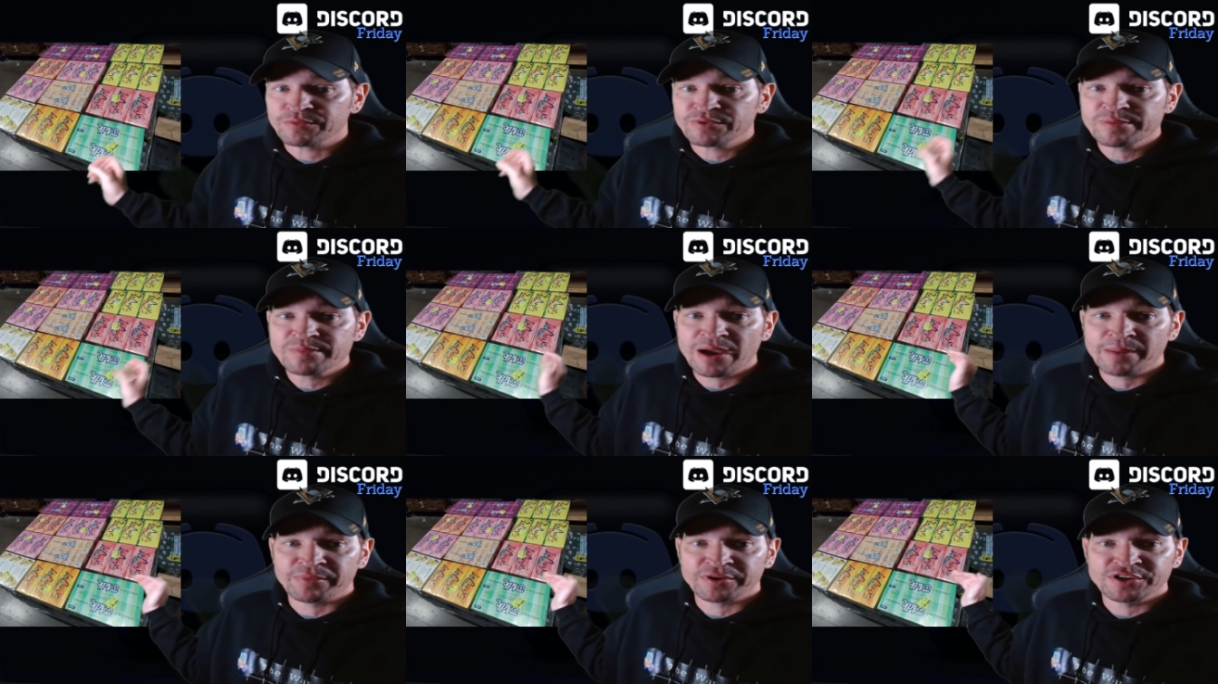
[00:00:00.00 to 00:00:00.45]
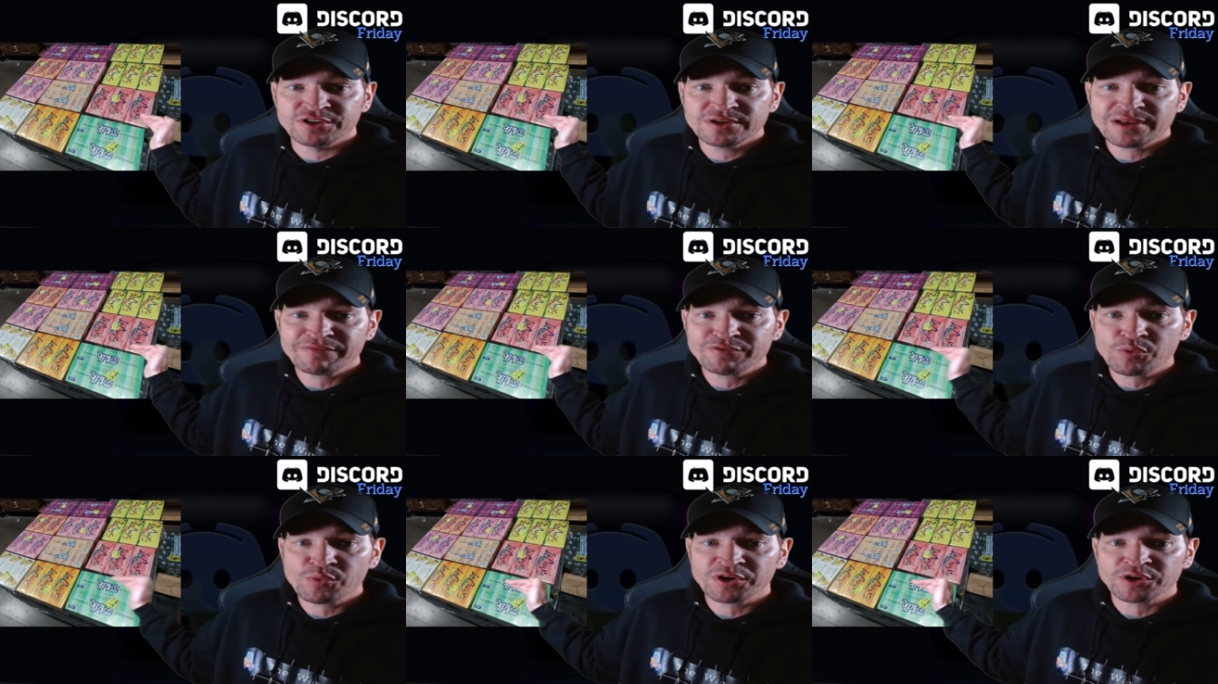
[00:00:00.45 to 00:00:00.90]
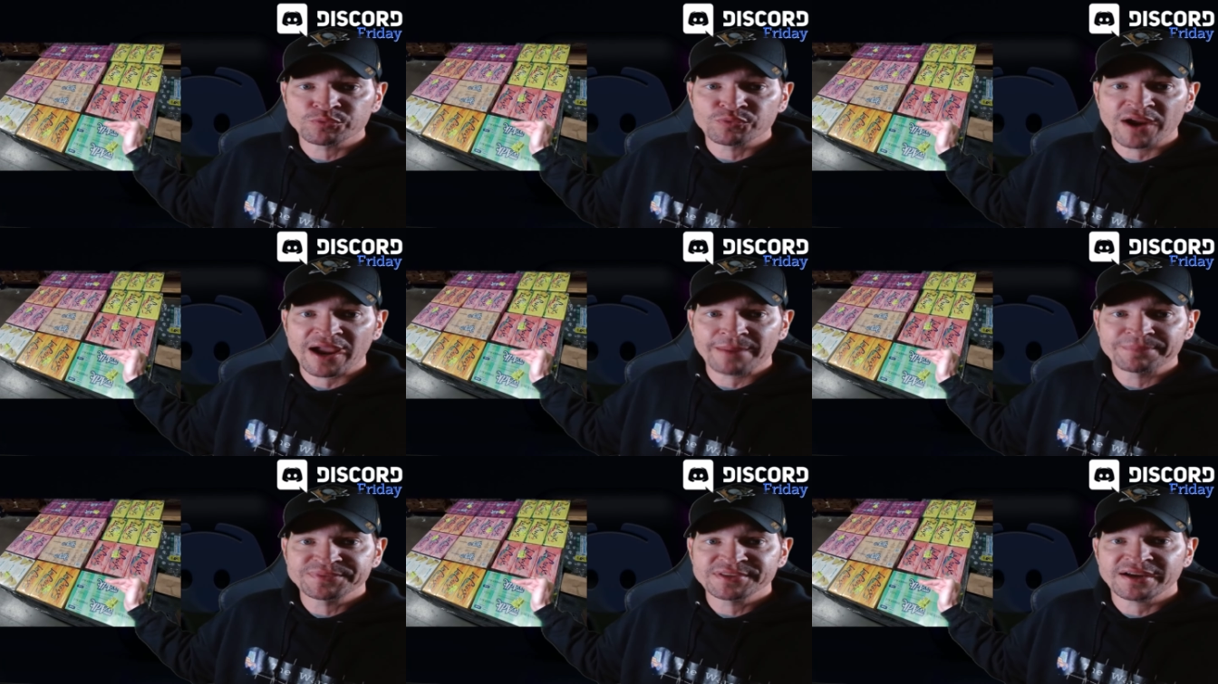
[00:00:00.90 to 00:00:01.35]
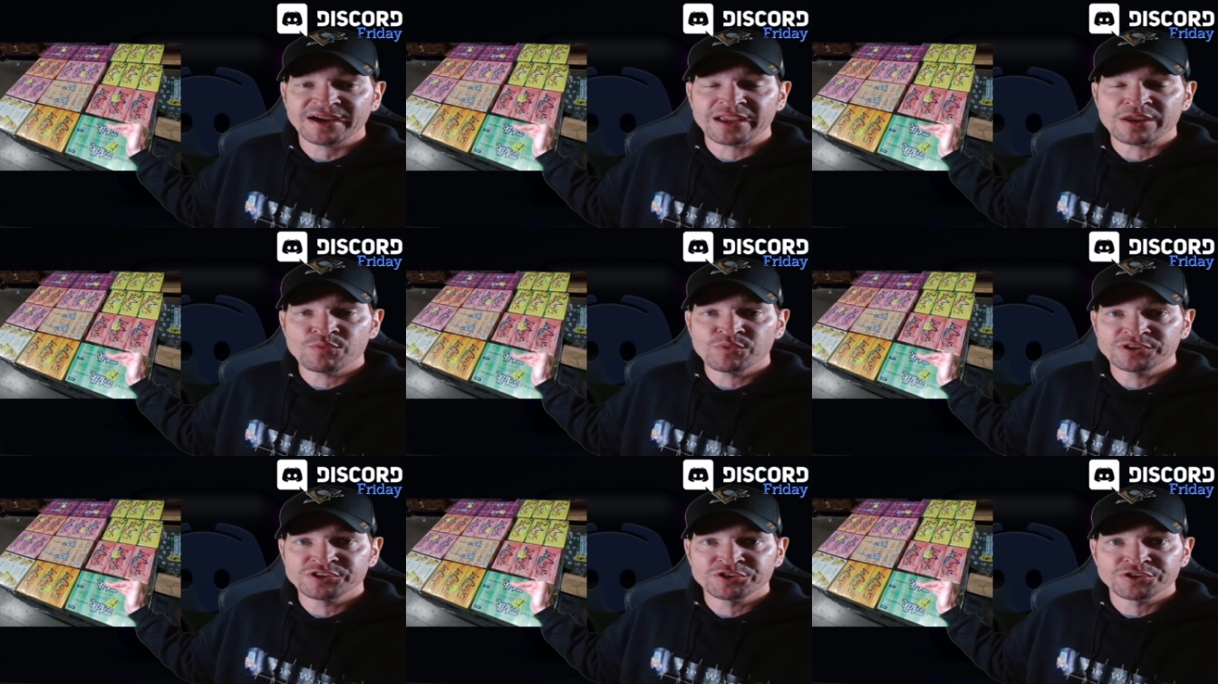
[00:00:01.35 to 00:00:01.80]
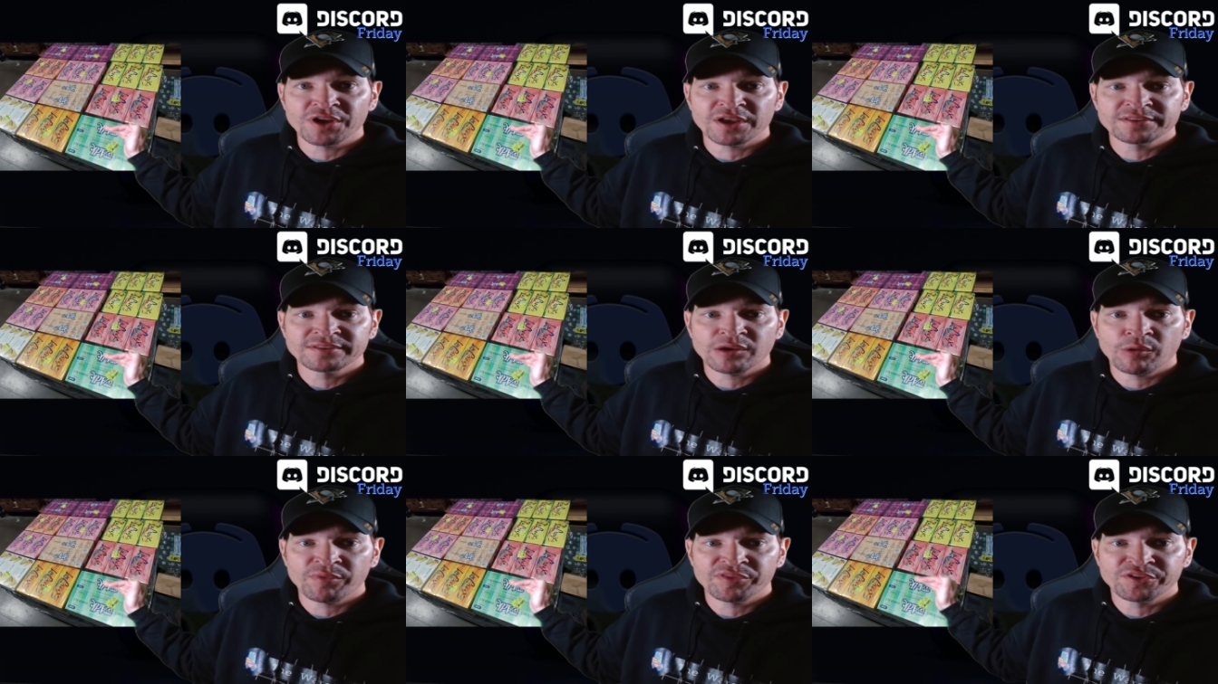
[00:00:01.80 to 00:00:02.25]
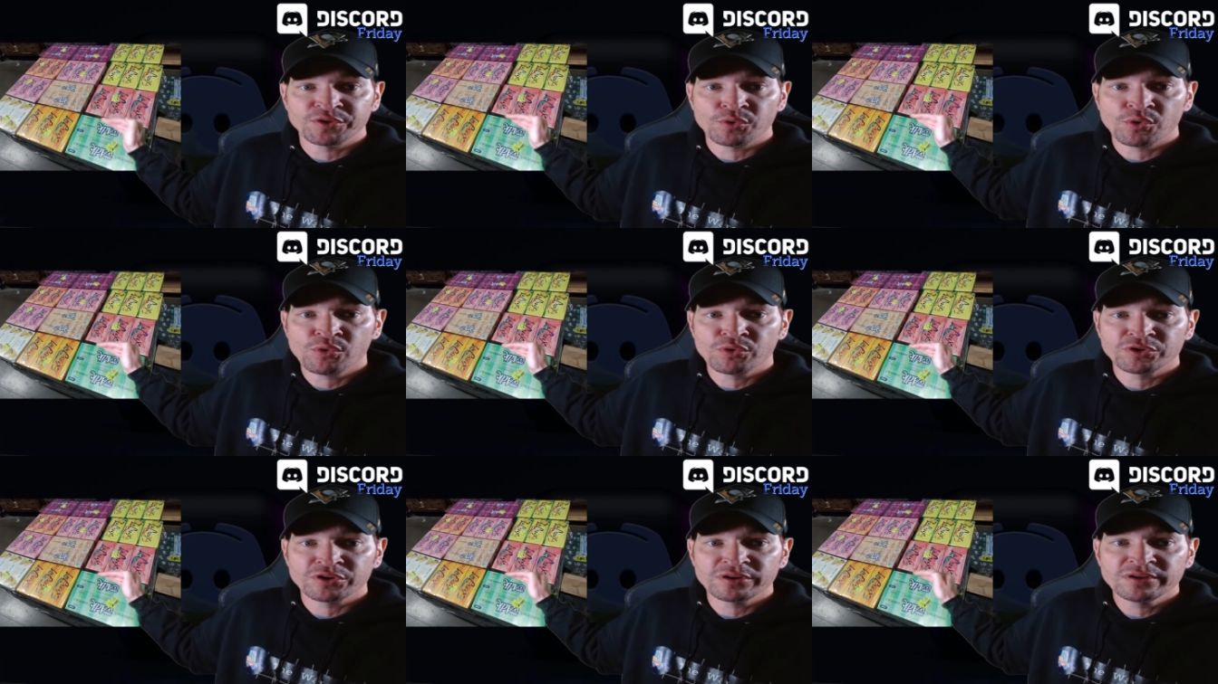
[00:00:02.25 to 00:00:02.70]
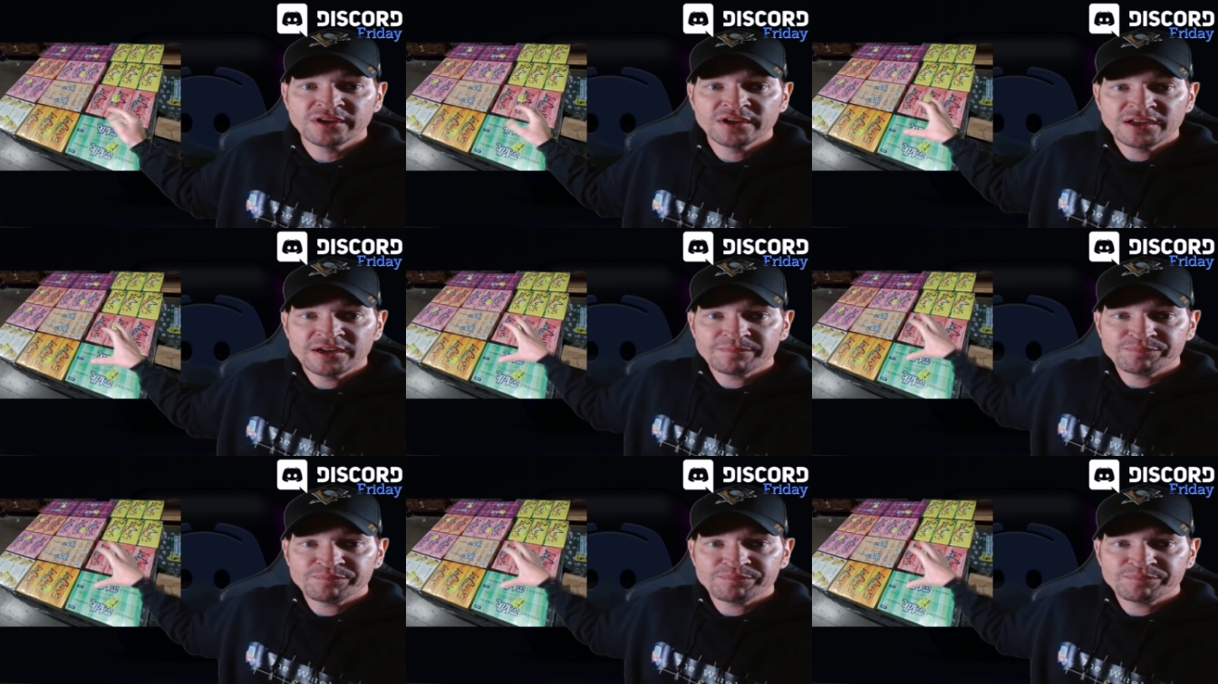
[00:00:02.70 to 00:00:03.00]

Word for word: Remember, you never want to wrap tight when you're not done with your order